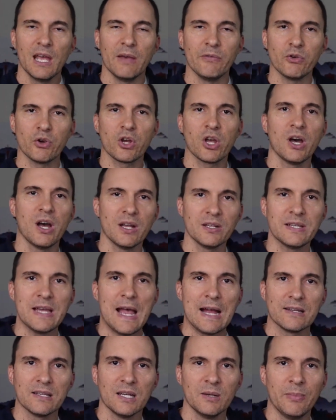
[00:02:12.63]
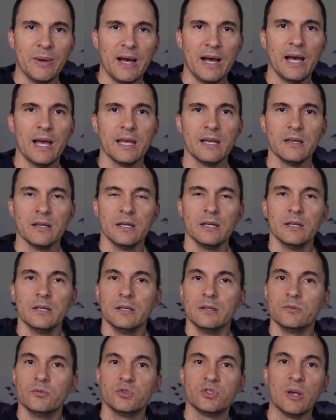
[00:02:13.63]
if you're contacted by
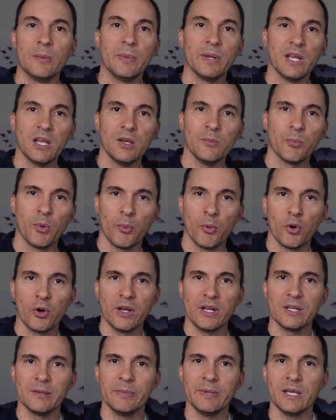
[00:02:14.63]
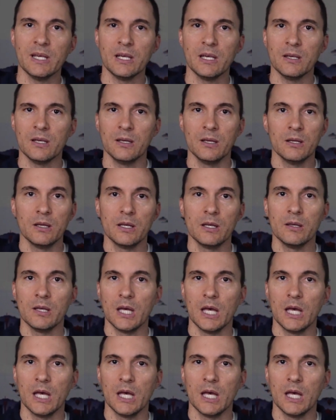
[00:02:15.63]
somebody purporting to be